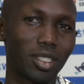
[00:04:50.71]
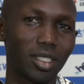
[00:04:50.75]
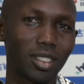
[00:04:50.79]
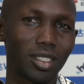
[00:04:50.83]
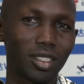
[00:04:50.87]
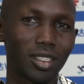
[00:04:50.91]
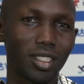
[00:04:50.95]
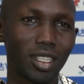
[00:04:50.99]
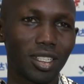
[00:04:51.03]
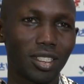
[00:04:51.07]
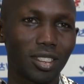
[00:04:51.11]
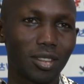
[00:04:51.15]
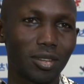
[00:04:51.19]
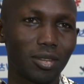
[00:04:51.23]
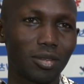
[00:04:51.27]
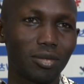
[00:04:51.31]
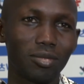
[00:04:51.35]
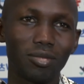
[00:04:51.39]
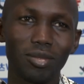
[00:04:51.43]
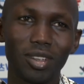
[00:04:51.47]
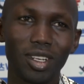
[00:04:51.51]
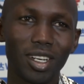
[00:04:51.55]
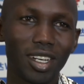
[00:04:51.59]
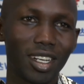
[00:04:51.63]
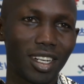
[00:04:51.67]
it's just
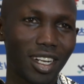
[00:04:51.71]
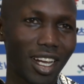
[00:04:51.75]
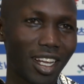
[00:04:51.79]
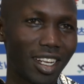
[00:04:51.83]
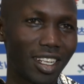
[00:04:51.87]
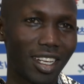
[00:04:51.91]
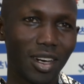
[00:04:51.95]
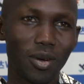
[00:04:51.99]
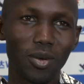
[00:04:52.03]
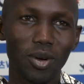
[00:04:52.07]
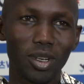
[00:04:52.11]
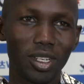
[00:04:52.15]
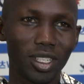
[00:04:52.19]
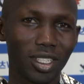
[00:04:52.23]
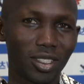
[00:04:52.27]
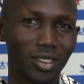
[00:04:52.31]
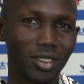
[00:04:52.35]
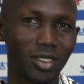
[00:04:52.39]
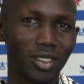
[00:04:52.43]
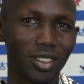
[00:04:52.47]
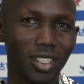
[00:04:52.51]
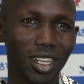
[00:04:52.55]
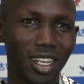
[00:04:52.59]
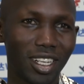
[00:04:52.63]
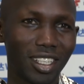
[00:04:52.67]
running a world
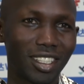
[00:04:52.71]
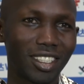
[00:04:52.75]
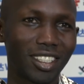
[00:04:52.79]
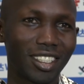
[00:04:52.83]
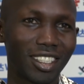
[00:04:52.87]
record, yeah.